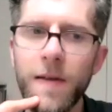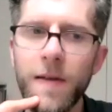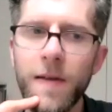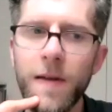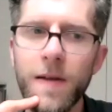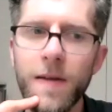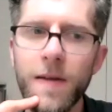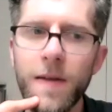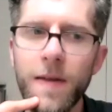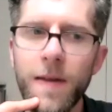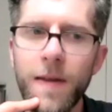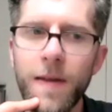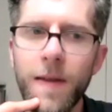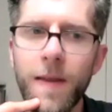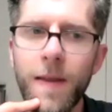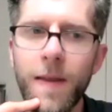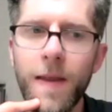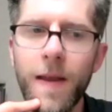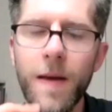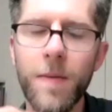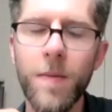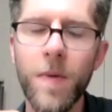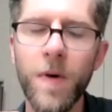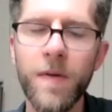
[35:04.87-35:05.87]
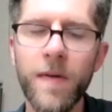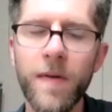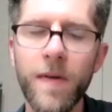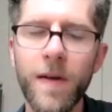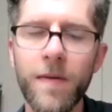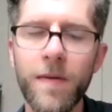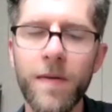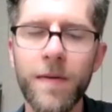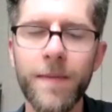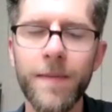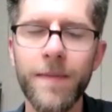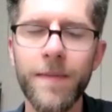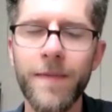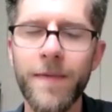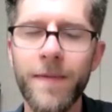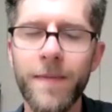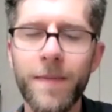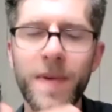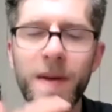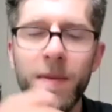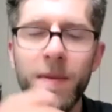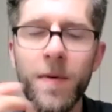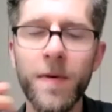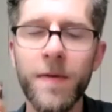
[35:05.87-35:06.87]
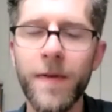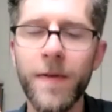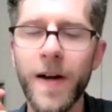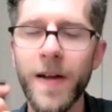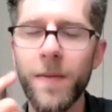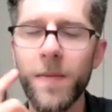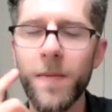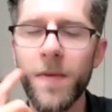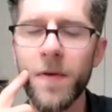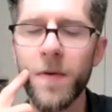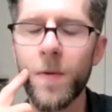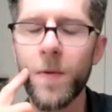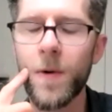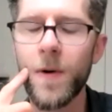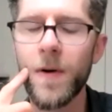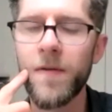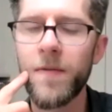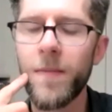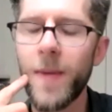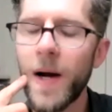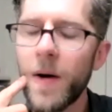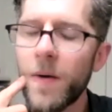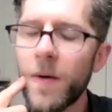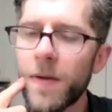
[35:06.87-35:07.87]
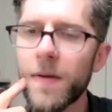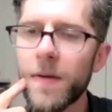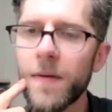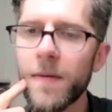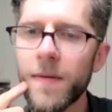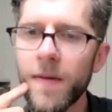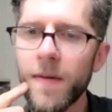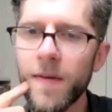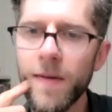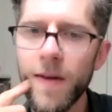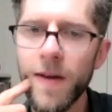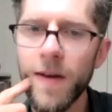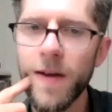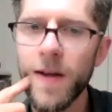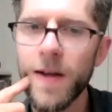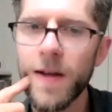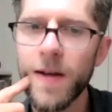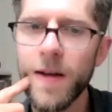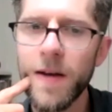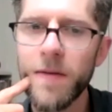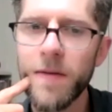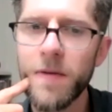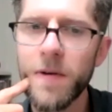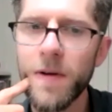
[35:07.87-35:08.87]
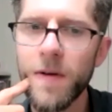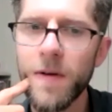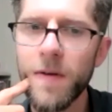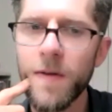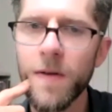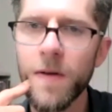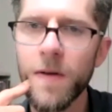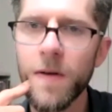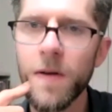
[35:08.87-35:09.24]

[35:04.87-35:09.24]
that they mostly people find them through word of mouth, since they can't advertise.